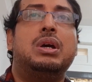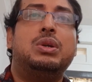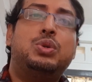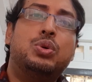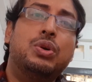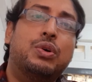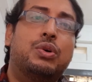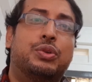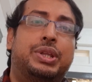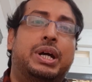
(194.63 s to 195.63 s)
Do you
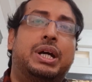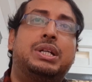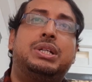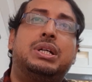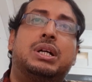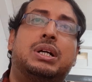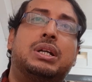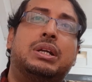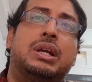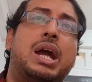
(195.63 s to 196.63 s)
know that
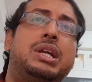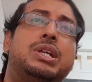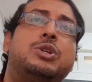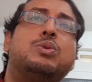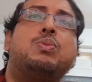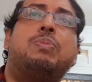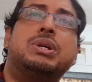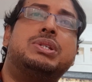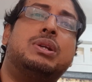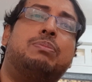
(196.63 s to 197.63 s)

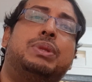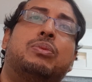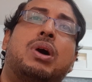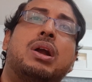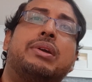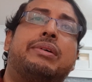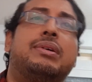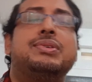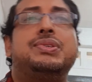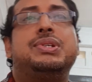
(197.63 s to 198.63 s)
92% of the world
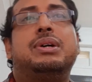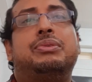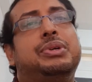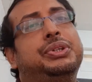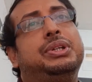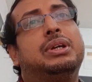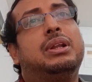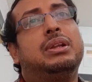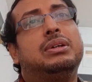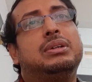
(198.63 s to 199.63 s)
currency are digital?